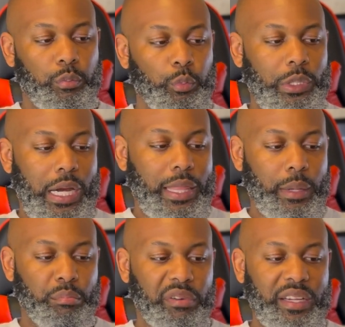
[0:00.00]
which I
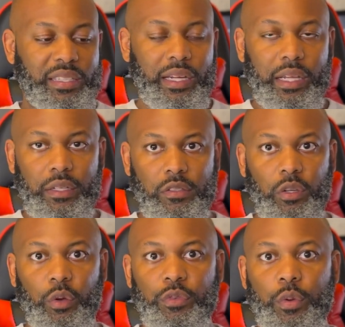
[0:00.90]
think brings it in.
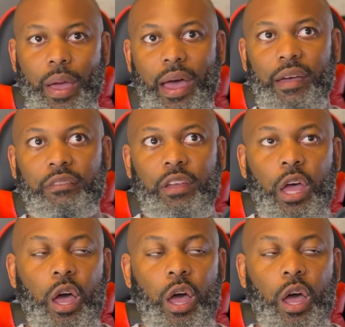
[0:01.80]
So if you have